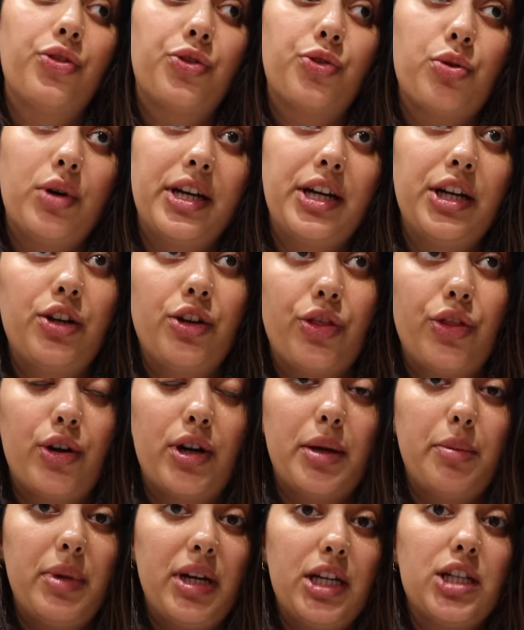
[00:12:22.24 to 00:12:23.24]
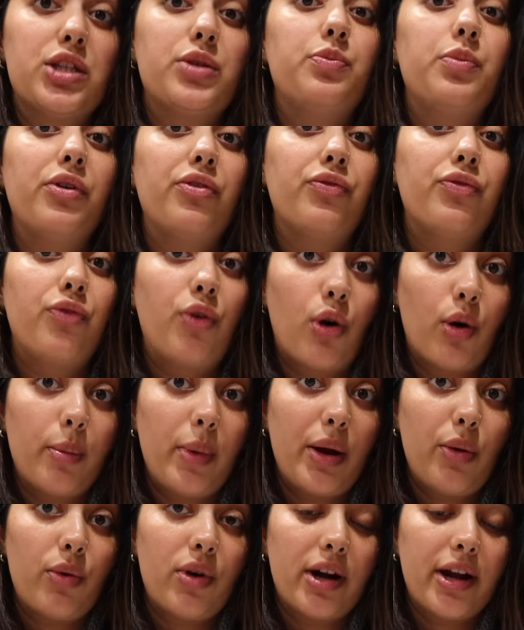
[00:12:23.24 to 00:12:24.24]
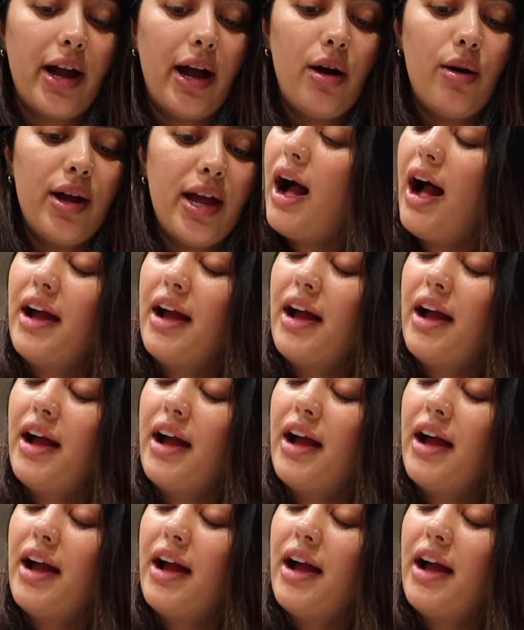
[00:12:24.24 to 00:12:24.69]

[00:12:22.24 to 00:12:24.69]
twenty to thirty minutes before my workout.